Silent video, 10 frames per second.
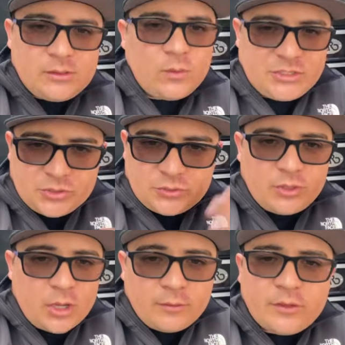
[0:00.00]
what you
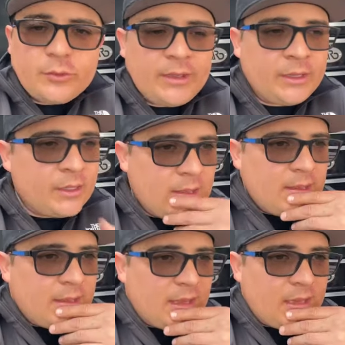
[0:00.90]
love doing
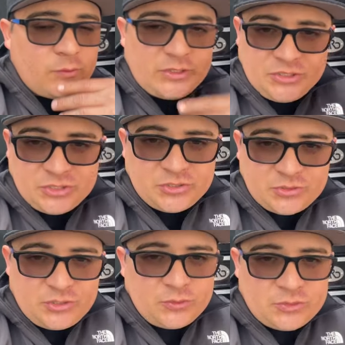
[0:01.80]
and once you
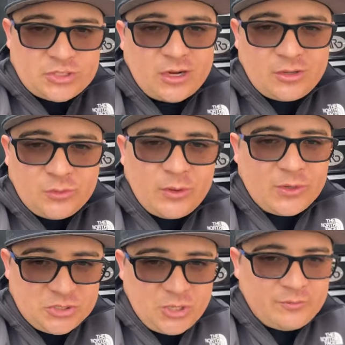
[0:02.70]
you start doing
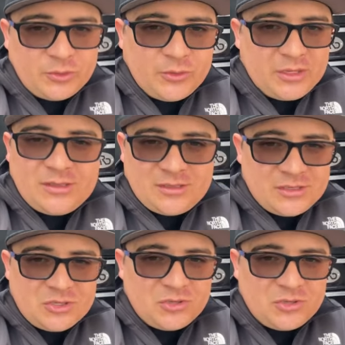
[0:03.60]
what you love doing you,